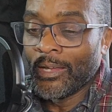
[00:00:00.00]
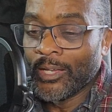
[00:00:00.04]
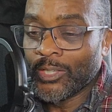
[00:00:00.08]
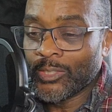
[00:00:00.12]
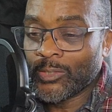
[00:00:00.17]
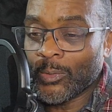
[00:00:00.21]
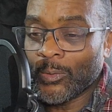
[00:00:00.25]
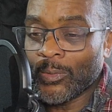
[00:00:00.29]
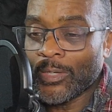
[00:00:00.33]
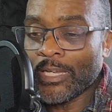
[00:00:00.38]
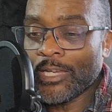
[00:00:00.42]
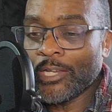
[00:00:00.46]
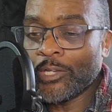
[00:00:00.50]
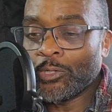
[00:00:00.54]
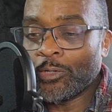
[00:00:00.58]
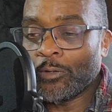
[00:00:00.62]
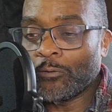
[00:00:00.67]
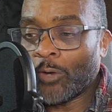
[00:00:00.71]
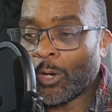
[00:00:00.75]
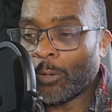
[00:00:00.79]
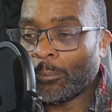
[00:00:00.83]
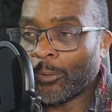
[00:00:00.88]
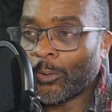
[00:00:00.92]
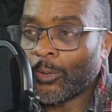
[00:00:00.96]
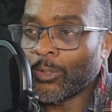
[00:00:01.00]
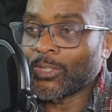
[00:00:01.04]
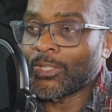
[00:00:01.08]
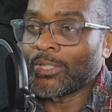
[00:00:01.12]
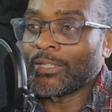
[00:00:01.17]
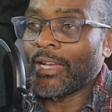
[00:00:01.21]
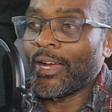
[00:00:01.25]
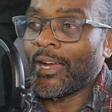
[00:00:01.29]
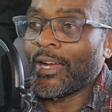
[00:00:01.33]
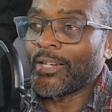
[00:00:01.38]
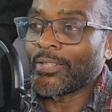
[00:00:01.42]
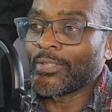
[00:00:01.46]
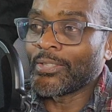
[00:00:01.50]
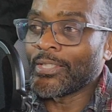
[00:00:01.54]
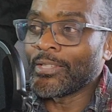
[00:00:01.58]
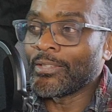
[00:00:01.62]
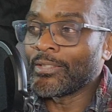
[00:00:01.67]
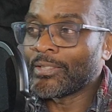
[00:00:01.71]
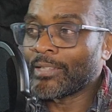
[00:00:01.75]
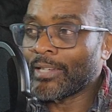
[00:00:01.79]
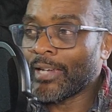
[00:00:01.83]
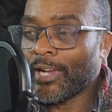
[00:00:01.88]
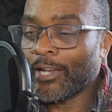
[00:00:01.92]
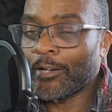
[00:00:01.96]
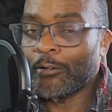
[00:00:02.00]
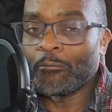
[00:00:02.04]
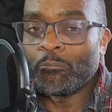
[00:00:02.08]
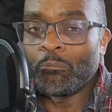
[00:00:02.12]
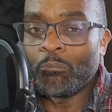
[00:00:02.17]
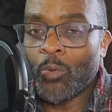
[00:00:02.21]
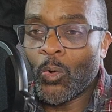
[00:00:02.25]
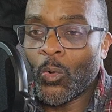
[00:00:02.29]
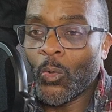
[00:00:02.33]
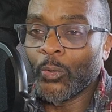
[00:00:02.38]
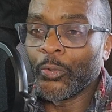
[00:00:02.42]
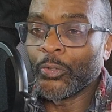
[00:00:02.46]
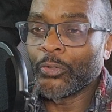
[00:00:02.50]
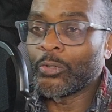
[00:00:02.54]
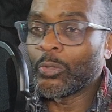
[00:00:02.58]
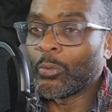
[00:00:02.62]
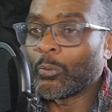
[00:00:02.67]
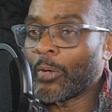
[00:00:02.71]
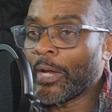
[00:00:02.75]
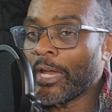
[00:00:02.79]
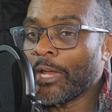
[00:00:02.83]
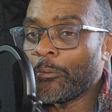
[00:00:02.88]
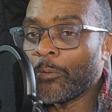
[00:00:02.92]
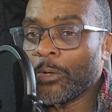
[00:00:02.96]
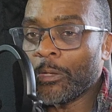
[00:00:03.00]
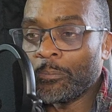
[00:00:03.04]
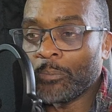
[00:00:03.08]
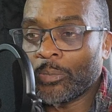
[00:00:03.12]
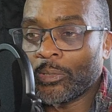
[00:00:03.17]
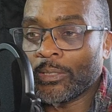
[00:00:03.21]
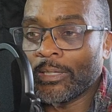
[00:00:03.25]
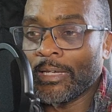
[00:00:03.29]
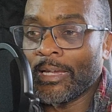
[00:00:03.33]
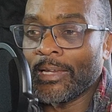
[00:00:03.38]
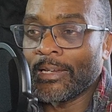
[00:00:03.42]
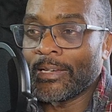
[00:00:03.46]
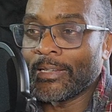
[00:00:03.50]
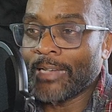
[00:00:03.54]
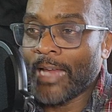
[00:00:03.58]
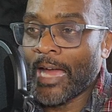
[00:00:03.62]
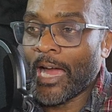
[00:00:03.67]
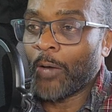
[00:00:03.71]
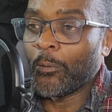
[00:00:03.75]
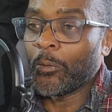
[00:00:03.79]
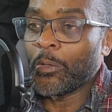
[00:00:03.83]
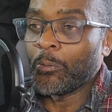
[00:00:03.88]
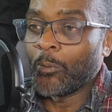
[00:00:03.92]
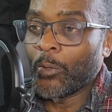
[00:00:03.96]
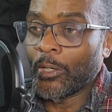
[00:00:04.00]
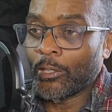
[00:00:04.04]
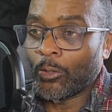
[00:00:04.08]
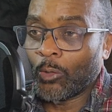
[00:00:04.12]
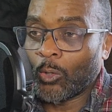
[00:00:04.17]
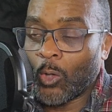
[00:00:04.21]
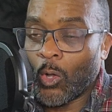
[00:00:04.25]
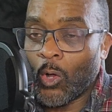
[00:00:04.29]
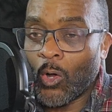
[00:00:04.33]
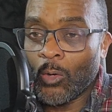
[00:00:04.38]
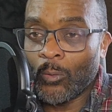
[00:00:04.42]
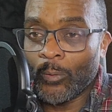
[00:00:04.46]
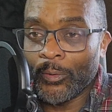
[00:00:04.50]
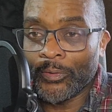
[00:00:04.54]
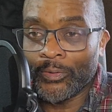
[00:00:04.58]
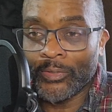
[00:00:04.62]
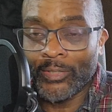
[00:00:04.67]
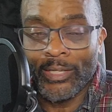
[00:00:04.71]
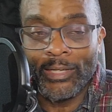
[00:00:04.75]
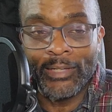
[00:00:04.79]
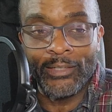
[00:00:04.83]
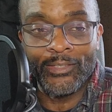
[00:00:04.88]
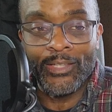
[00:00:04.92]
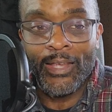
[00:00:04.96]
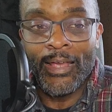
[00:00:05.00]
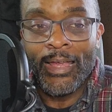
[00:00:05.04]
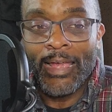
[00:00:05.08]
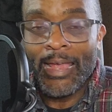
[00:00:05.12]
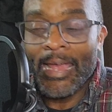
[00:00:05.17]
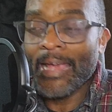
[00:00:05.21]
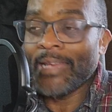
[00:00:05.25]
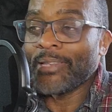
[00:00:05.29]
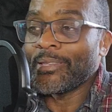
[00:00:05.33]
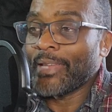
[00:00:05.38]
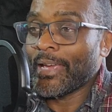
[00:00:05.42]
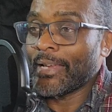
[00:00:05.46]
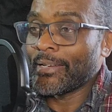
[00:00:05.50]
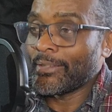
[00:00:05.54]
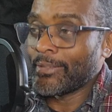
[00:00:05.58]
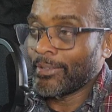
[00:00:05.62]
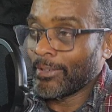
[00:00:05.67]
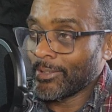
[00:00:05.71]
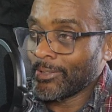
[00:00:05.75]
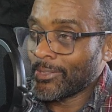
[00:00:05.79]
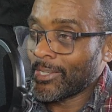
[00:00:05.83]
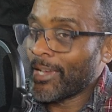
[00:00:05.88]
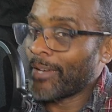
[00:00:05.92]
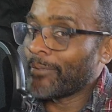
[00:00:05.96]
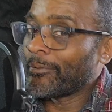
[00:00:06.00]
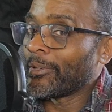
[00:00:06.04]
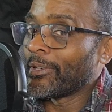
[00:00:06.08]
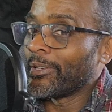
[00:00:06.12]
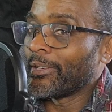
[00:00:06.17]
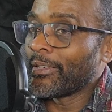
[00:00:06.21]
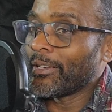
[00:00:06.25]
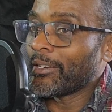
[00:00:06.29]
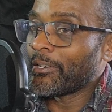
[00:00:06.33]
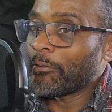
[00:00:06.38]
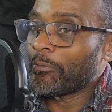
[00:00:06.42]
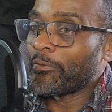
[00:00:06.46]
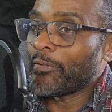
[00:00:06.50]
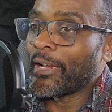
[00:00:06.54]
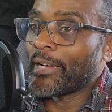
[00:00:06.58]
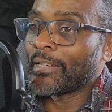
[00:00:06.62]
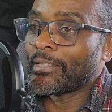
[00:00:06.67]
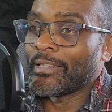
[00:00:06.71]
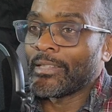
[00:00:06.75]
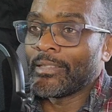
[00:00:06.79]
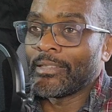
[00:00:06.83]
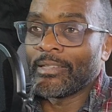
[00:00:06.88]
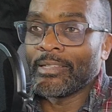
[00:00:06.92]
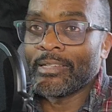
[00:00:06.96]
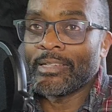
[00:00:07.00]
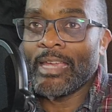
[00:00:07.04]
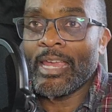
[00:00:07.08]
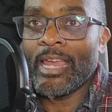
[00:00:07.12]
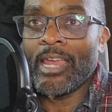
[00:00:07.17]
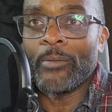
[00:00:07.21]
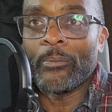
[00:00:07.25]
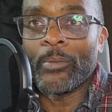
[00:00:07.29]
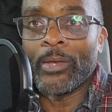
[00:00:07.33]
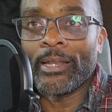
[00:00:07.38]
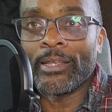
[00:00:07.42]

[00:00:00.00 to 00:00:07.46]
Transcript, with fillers: So each of our personalities kind of molded the way we played and how we went along with things, and that does have a, an effect in the game.